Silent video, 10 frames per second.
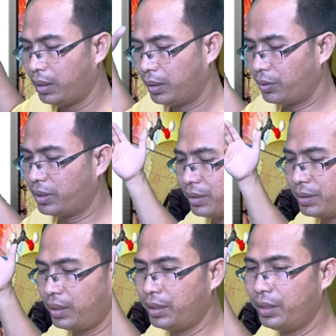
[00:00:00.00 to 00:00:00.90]
that you can
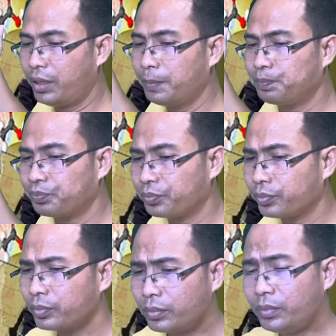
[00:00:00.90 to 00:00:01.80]
see it here.
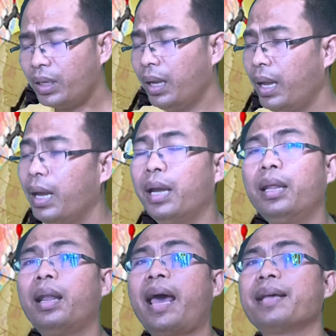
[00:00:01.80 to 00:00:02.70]
And
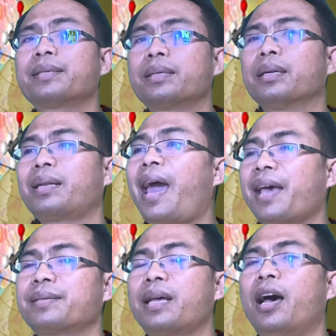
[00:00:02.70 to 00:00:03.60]
the last
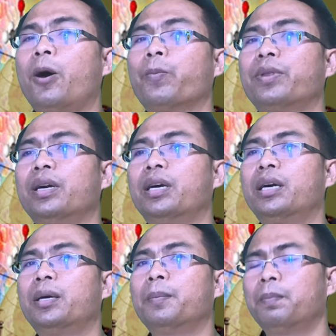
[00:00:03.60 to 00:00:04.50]
task
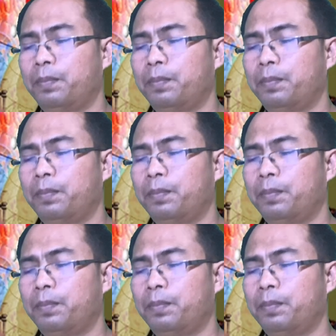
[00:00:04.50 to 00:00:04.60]
after